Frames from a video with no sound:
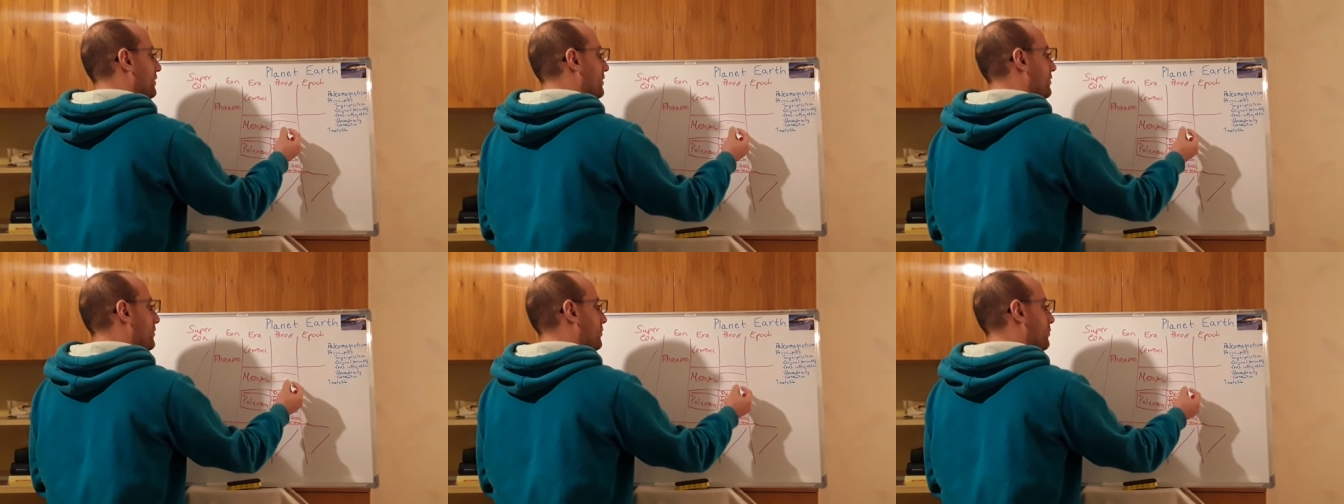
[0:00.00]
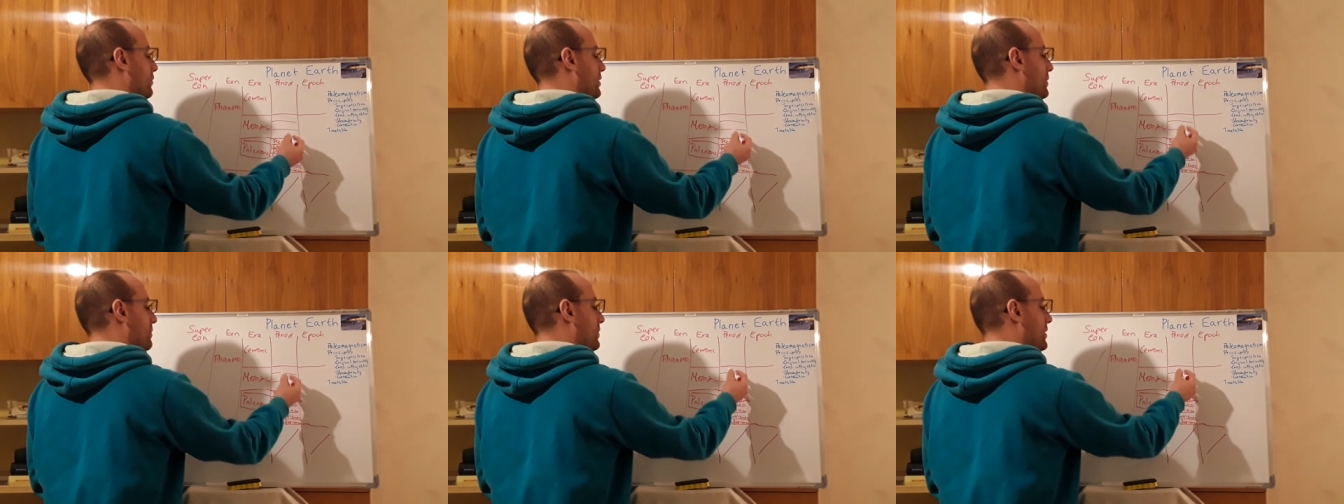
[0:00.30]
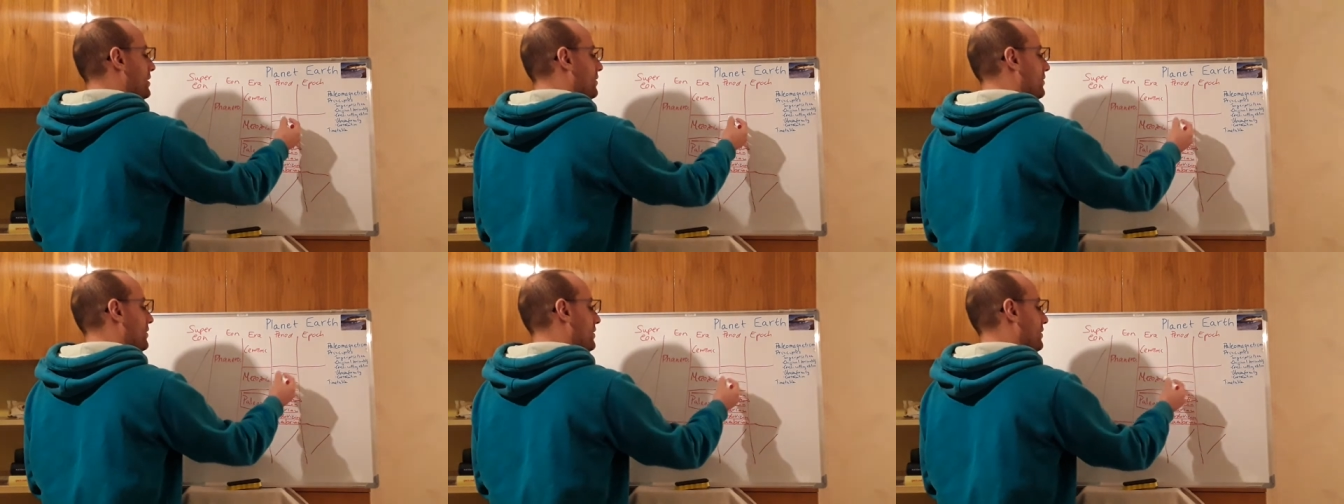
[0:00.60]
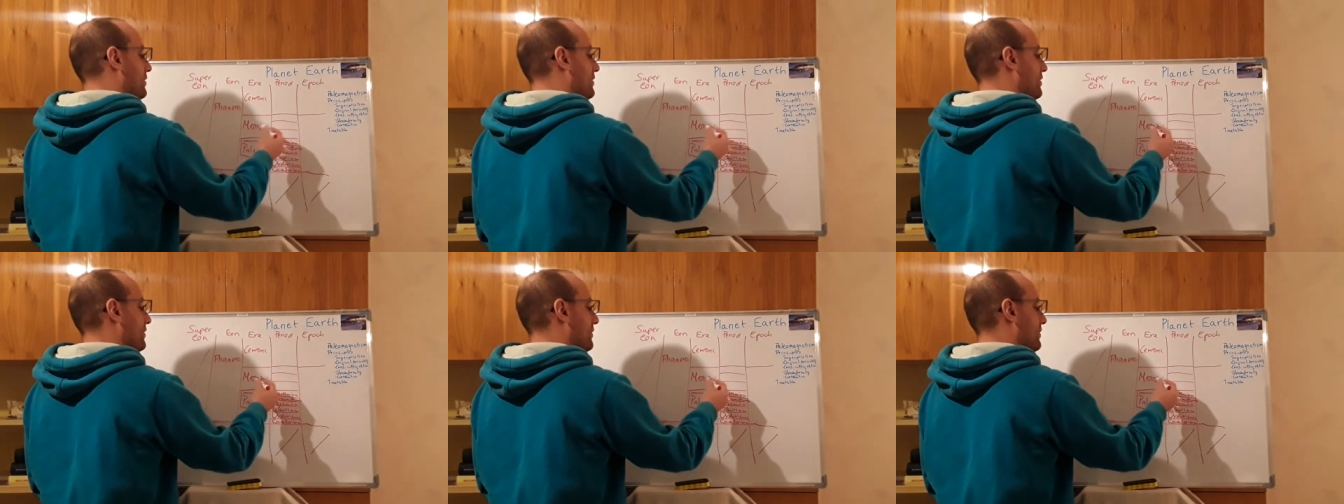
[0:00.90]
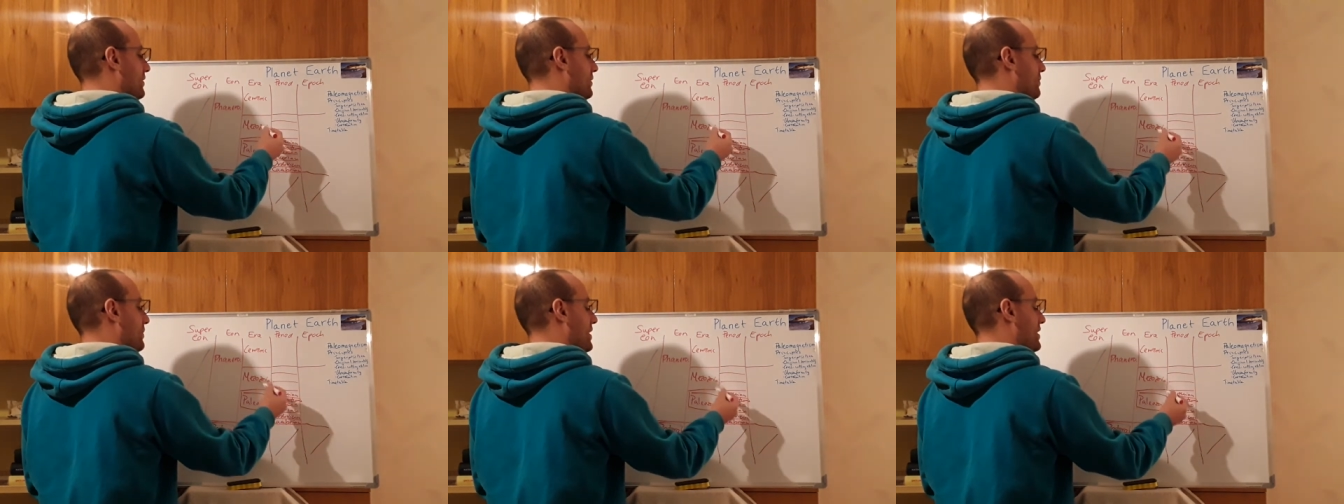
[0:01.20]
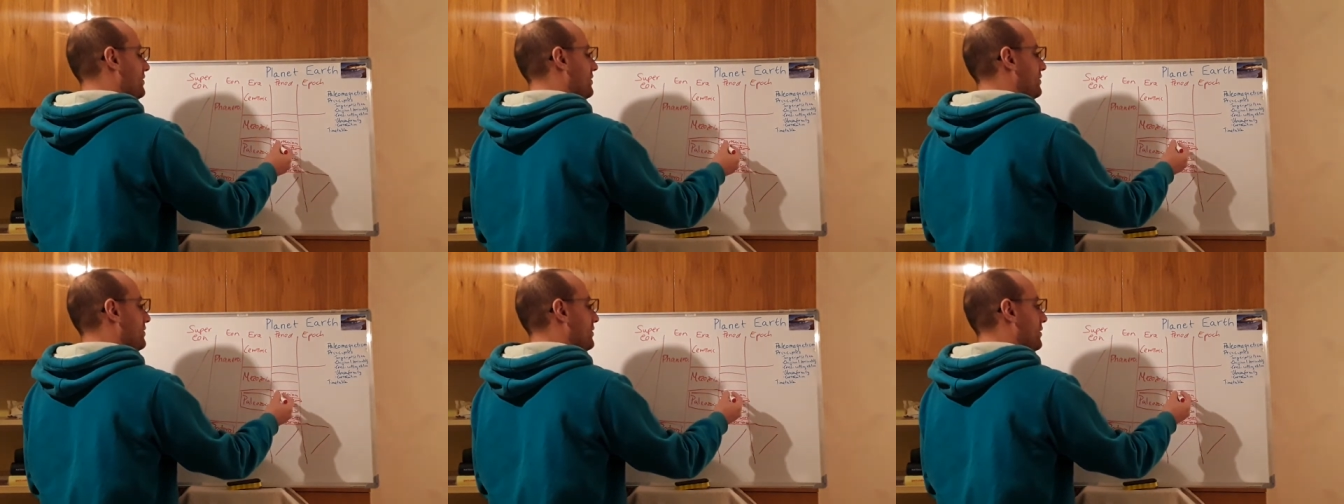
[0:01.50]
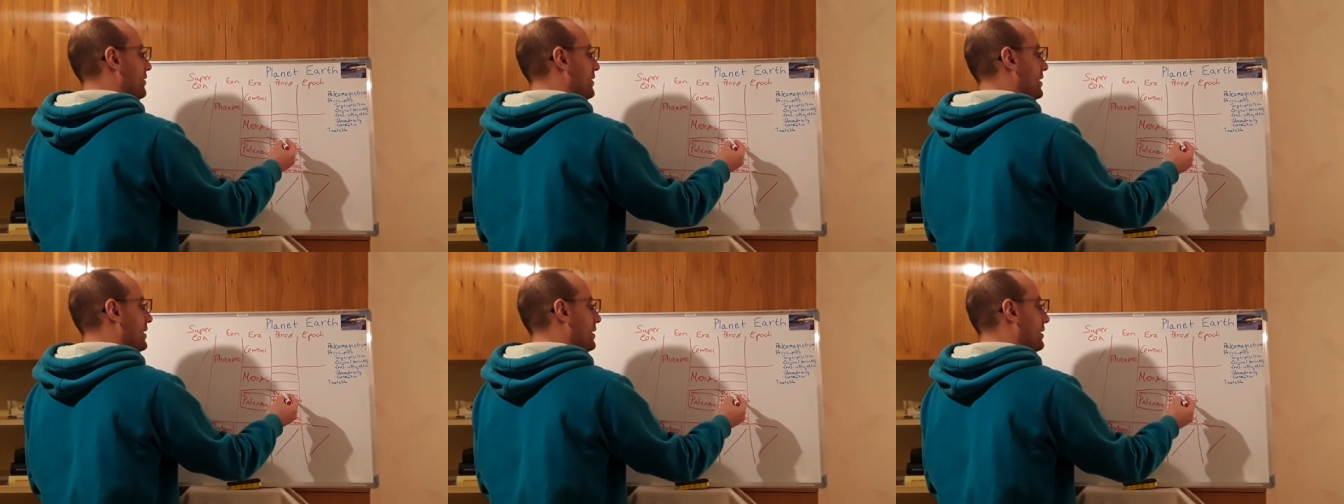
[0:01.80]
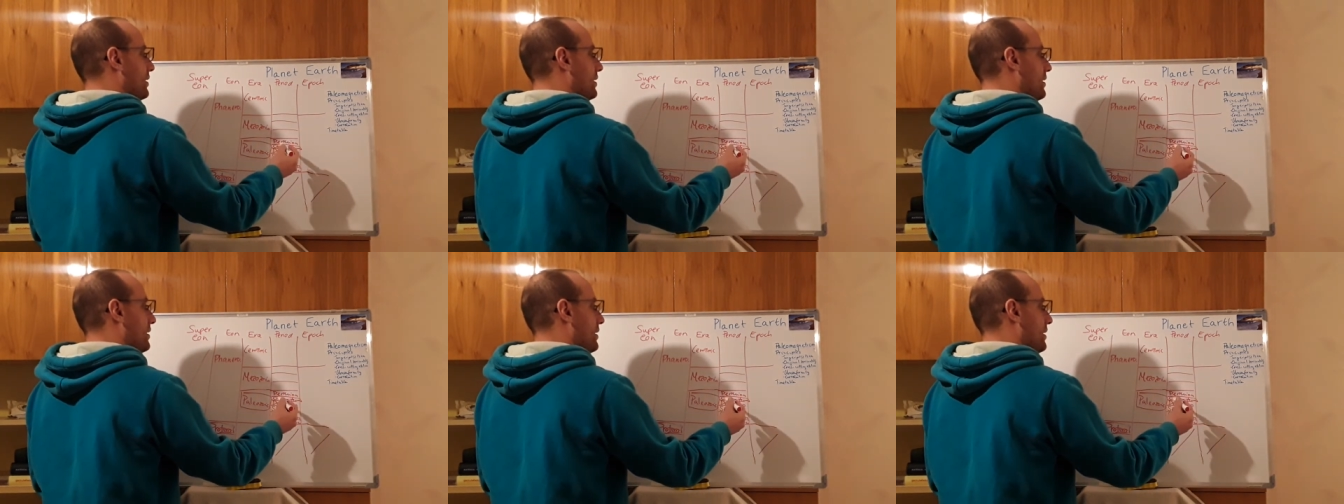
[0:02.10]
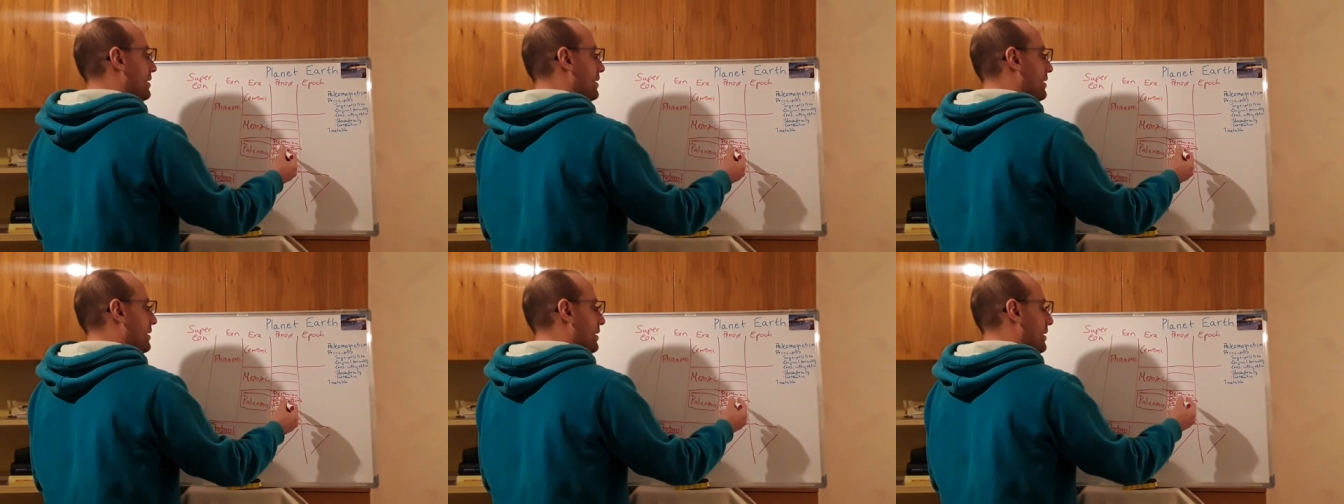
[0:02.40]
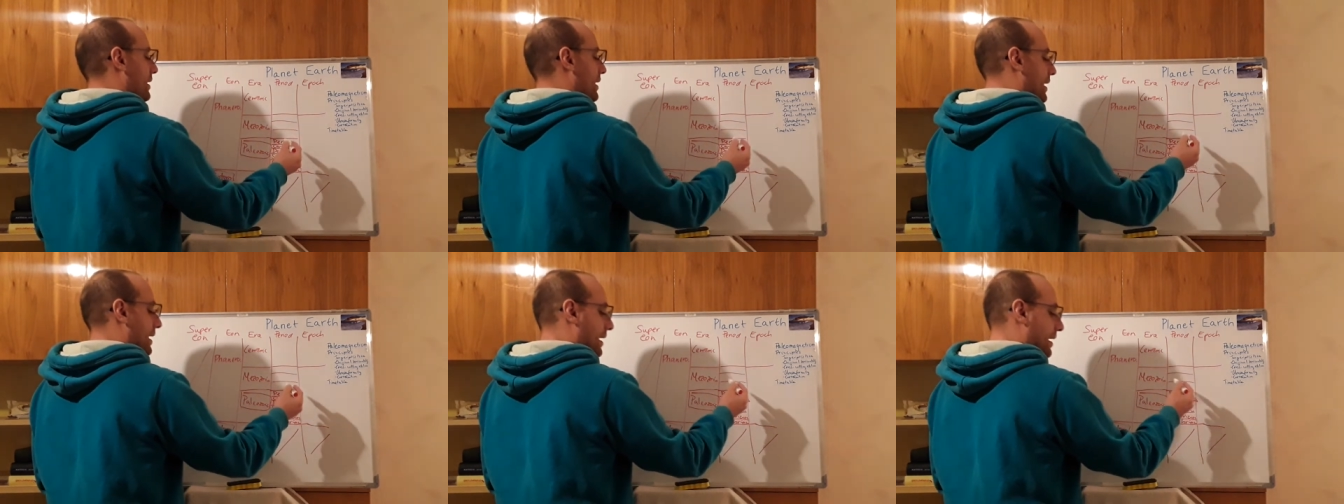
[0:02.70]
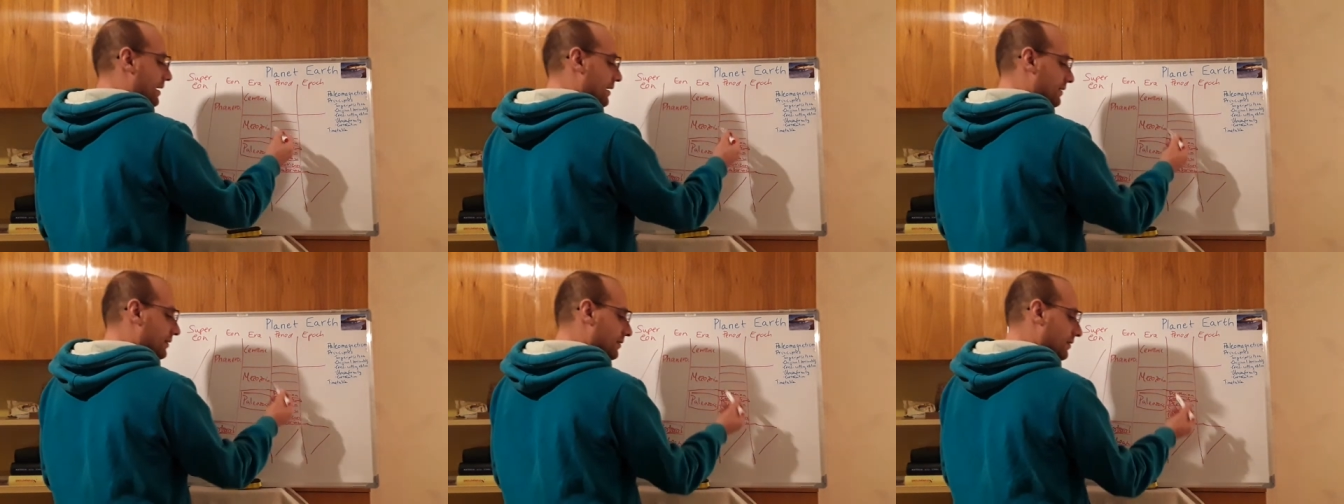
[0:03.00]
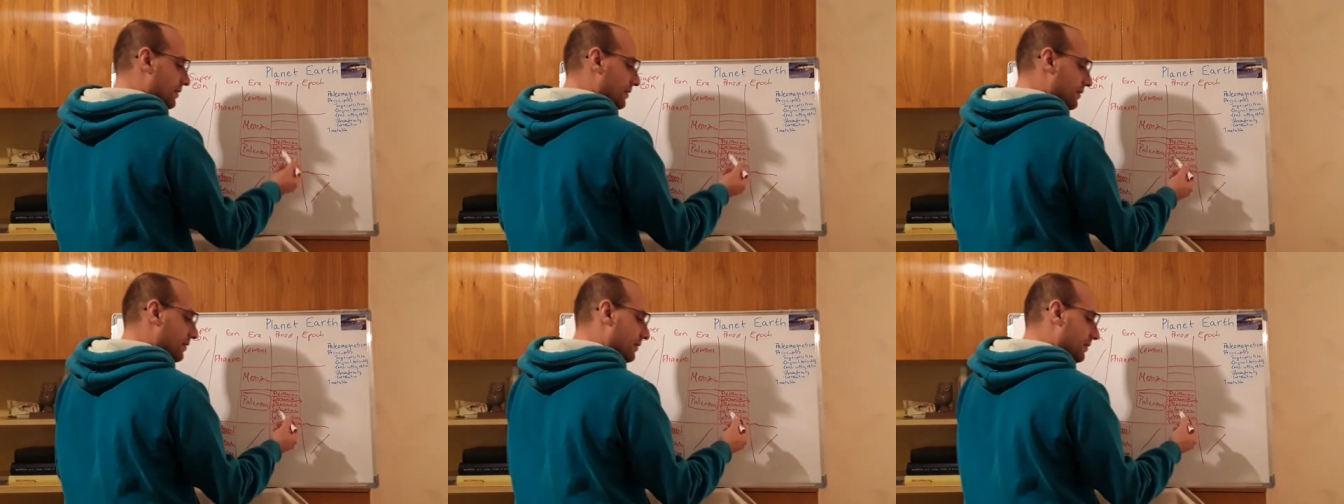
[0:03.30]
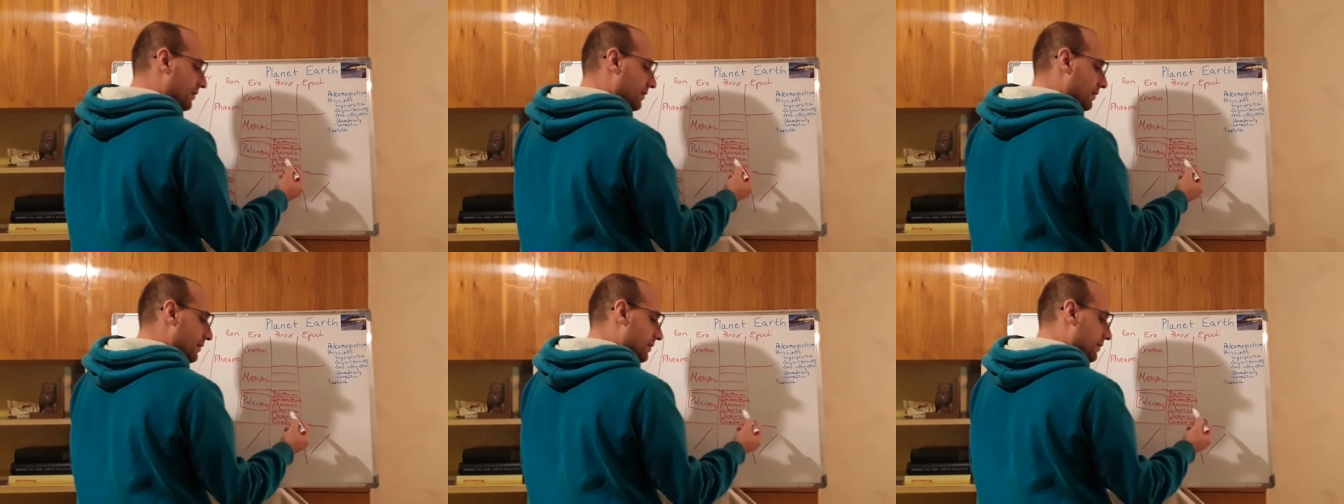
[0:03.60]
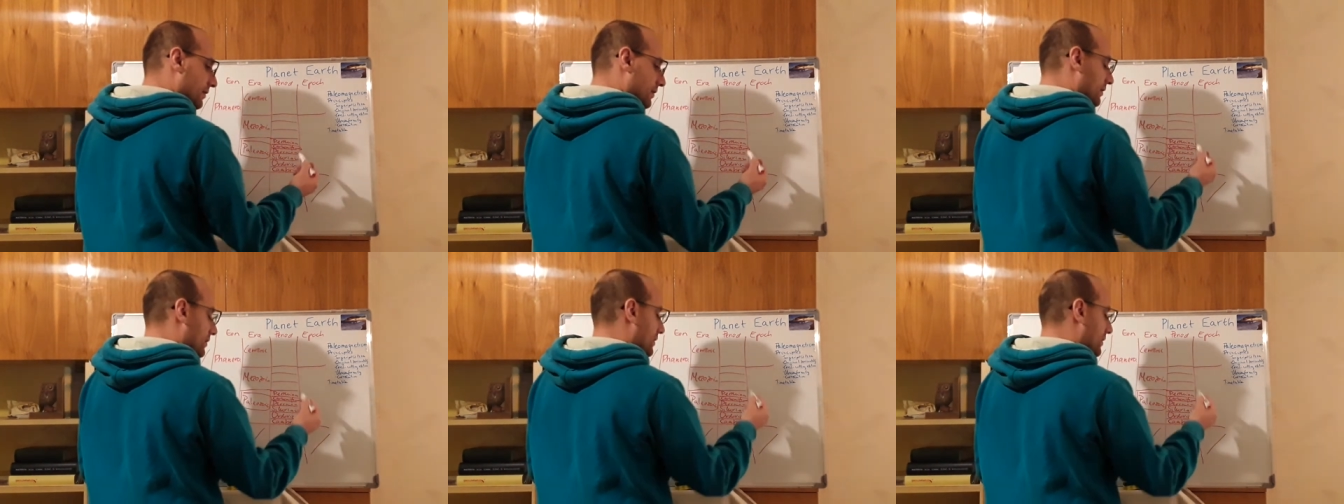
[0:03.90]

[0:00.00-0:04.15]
the 3 periods in the Mesozoic and the